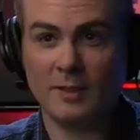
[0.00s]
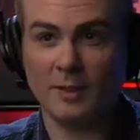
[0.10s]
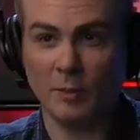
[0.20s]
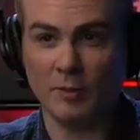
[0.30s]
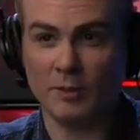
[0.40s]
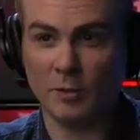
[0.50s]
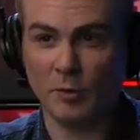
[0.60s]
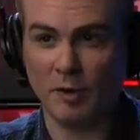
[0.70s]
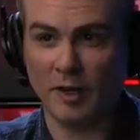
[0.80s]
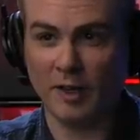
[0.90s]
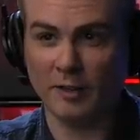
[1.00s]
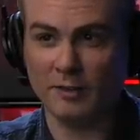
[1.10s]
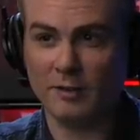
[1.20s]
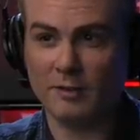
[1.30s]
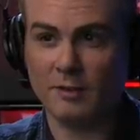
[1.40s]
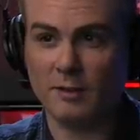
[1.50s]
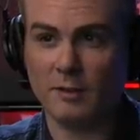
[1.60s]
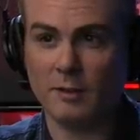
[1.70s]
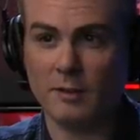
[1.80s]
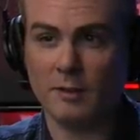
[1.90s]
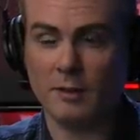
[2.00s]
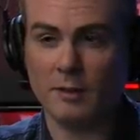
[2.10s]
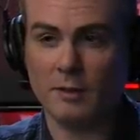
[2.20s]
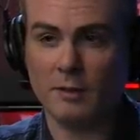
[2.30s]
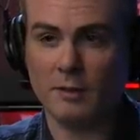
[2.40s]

Yeah, should we find out? I guess so.